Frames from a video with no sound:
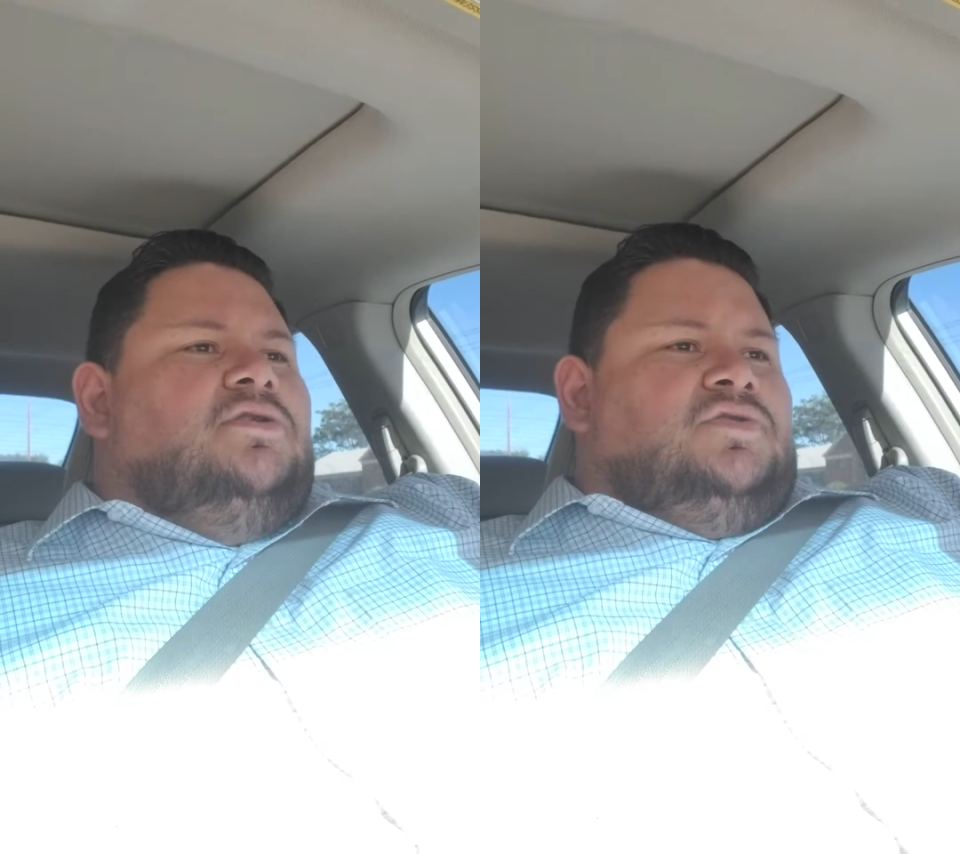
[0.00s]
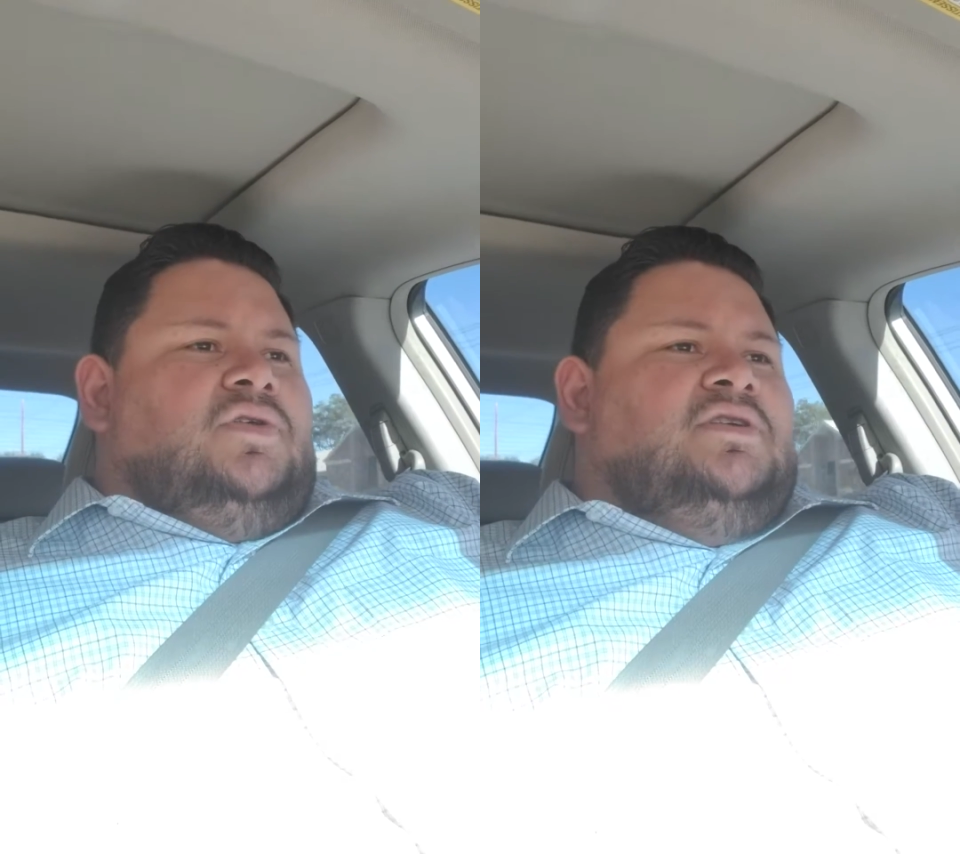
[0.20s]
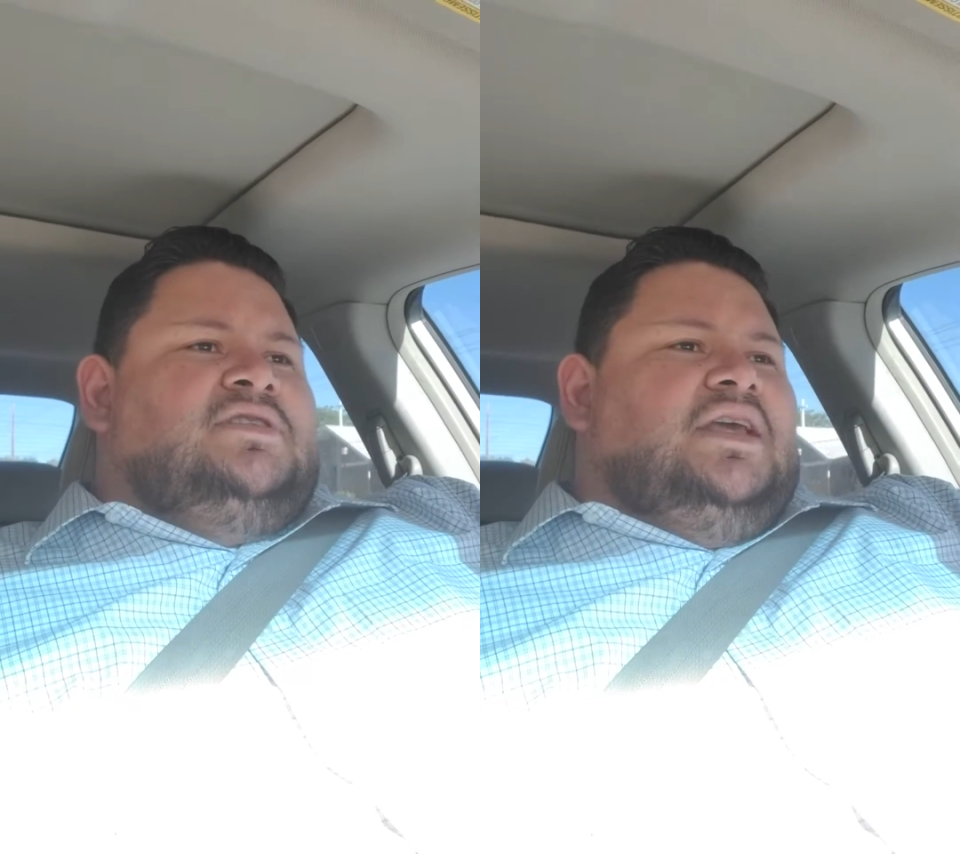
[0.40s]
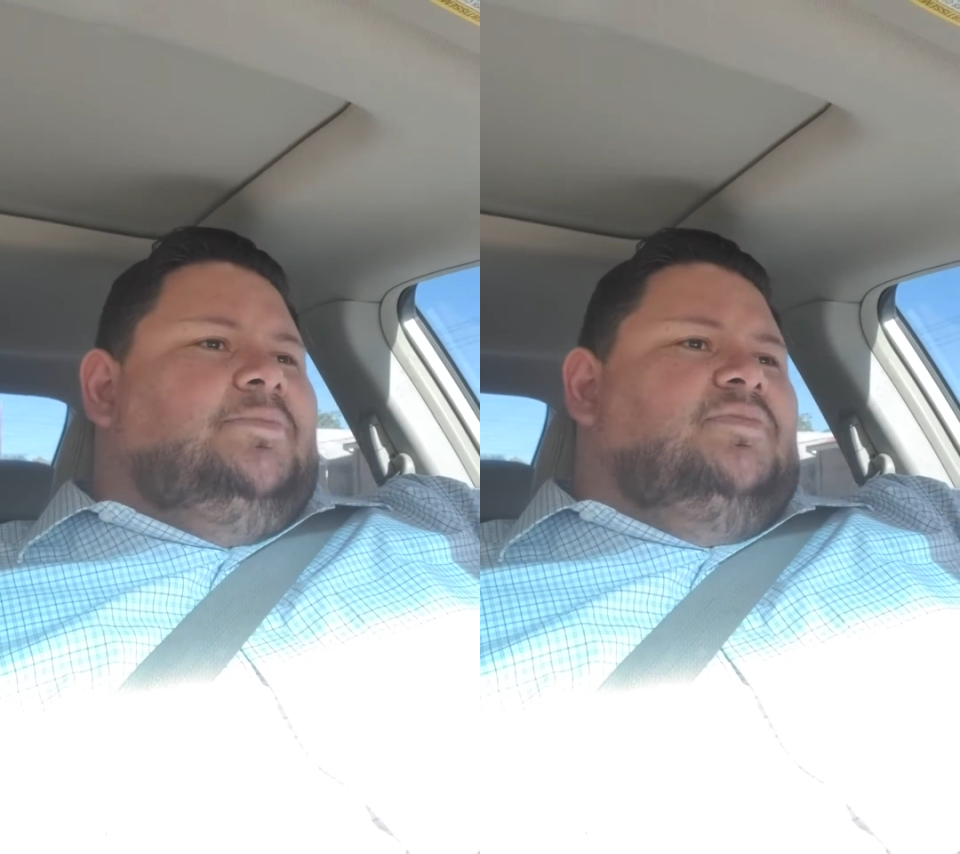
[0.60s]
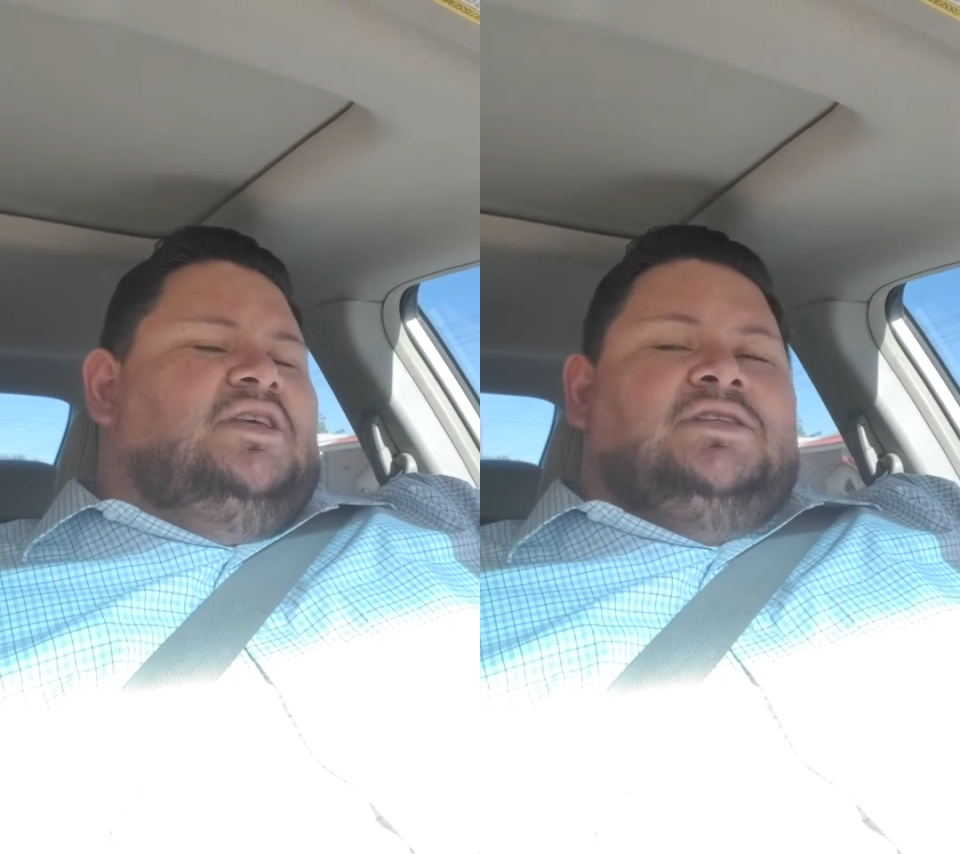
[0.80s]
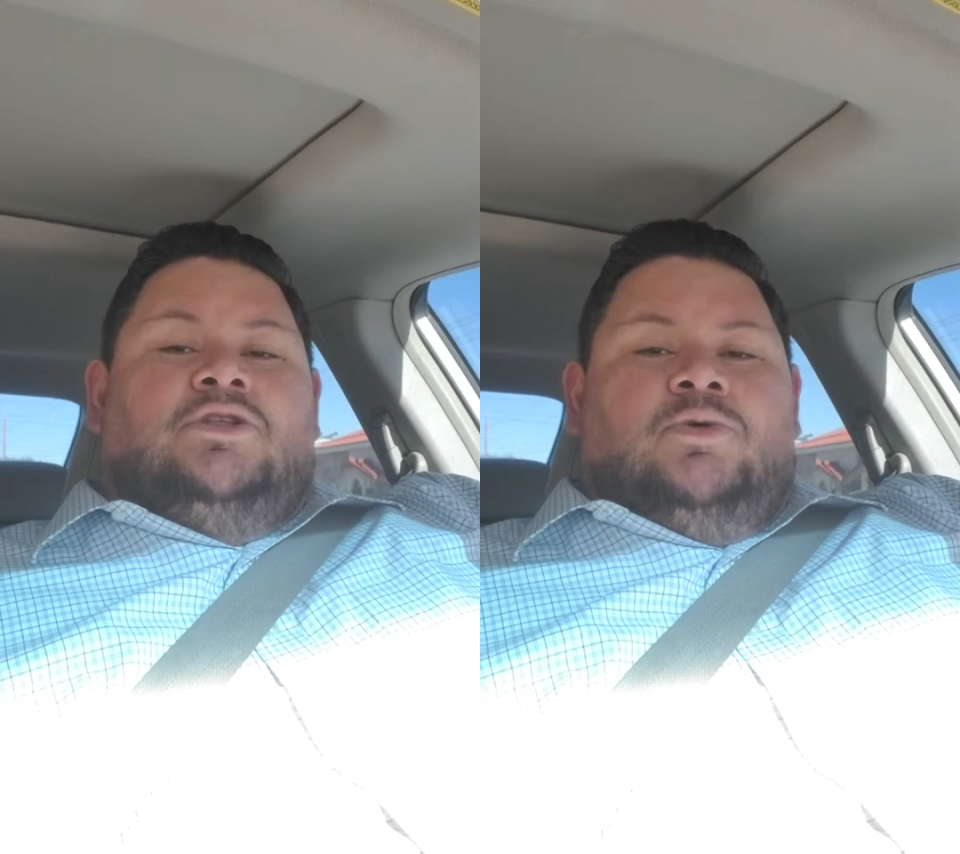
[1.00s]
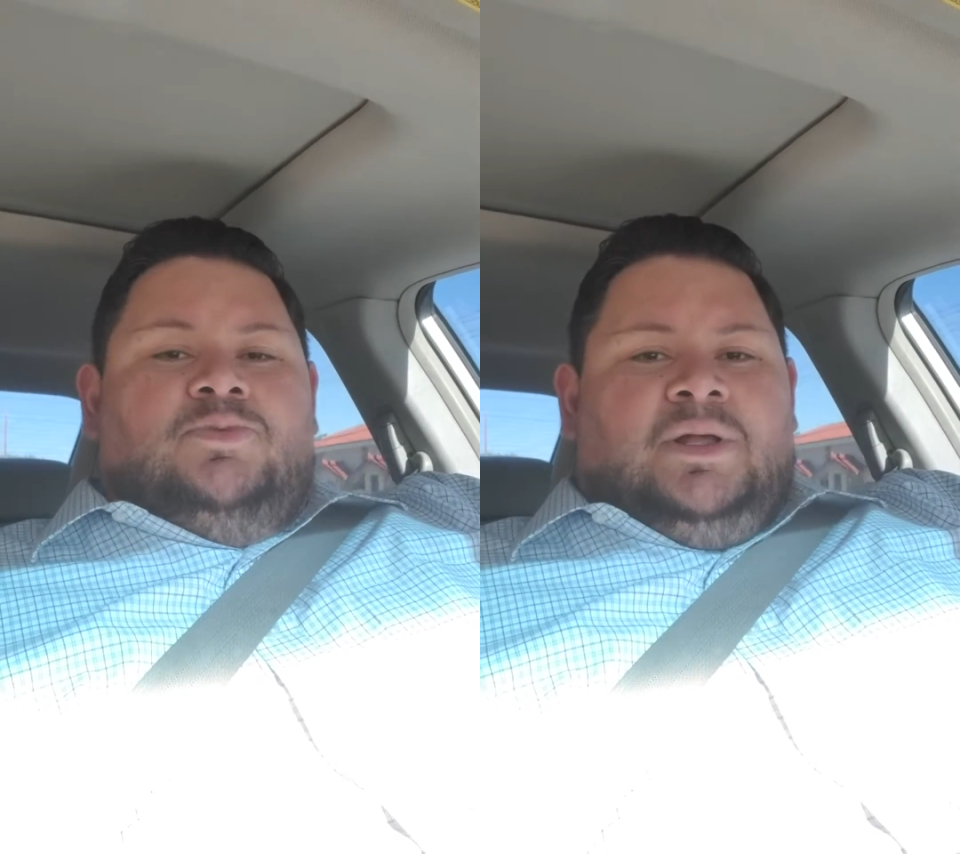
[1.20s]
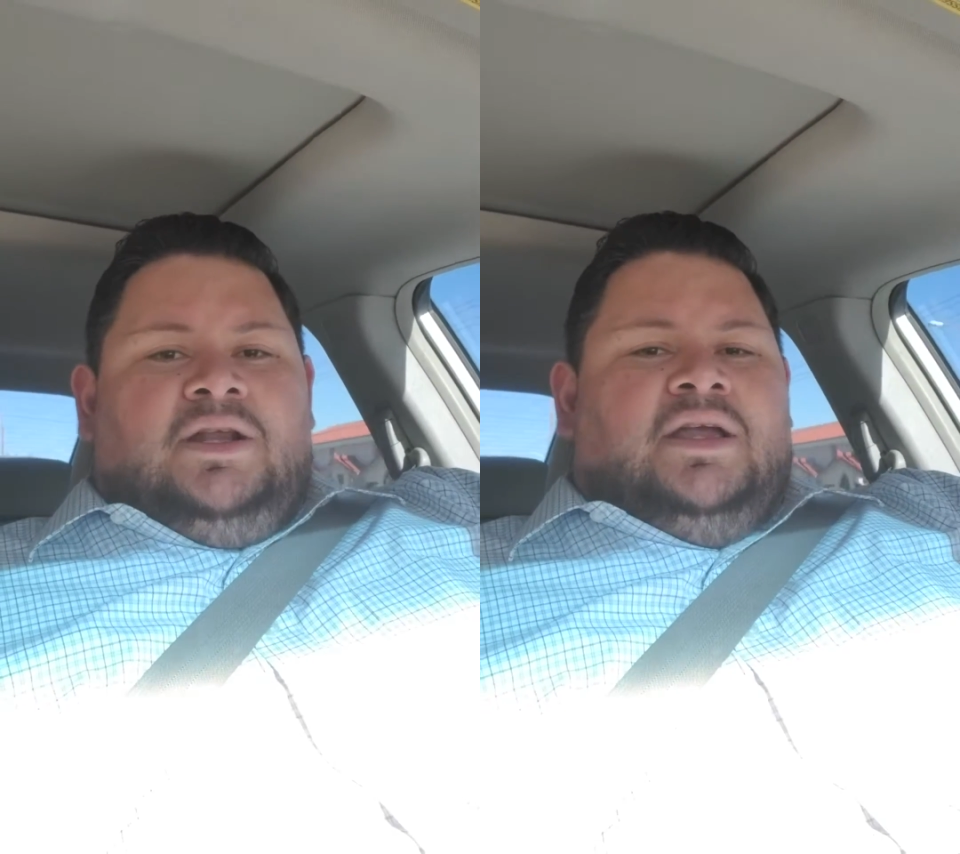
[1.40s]
So this team doesn't always
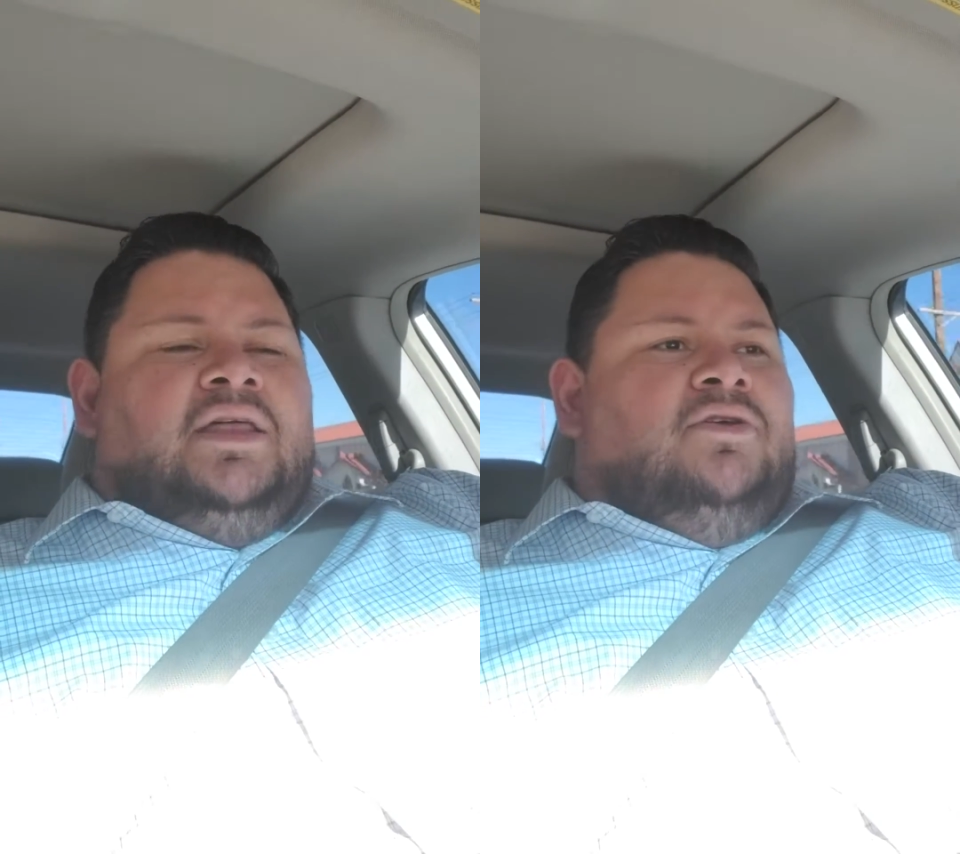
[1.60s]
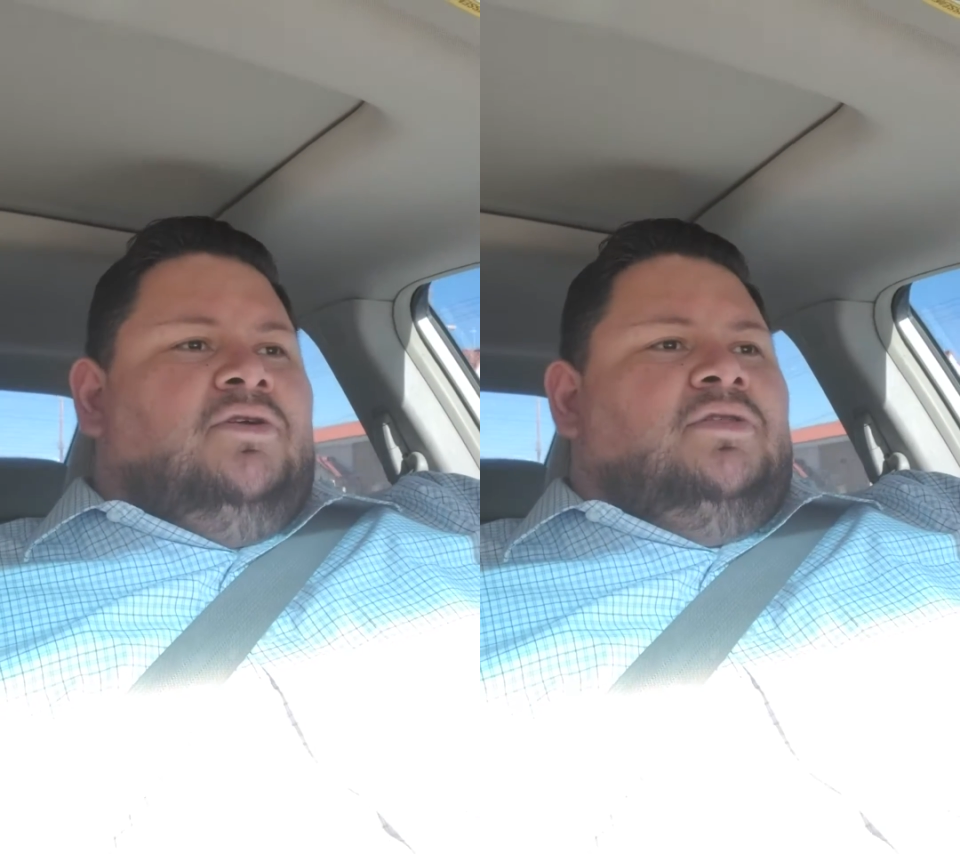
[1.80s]
play together.